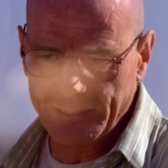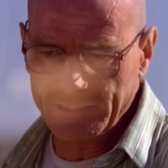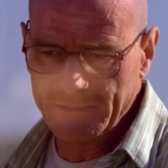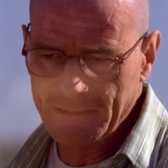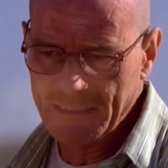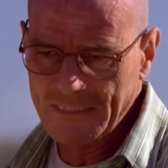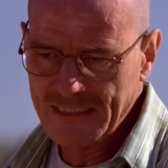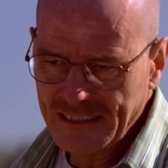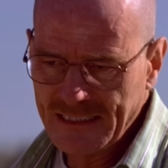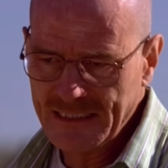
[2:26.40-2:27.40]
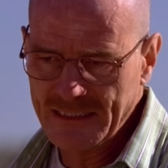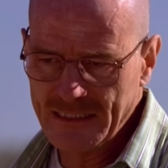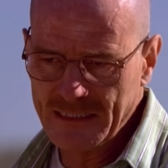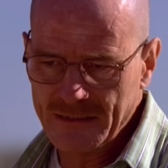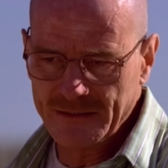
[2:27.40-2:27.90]
the man who forced
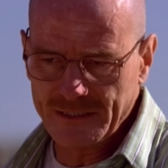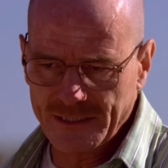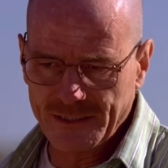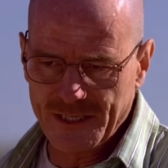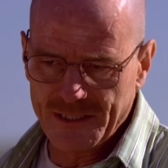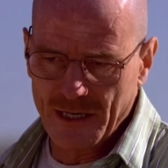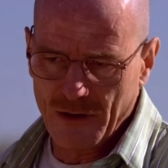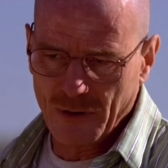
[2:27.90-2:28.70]
Jesse into this life and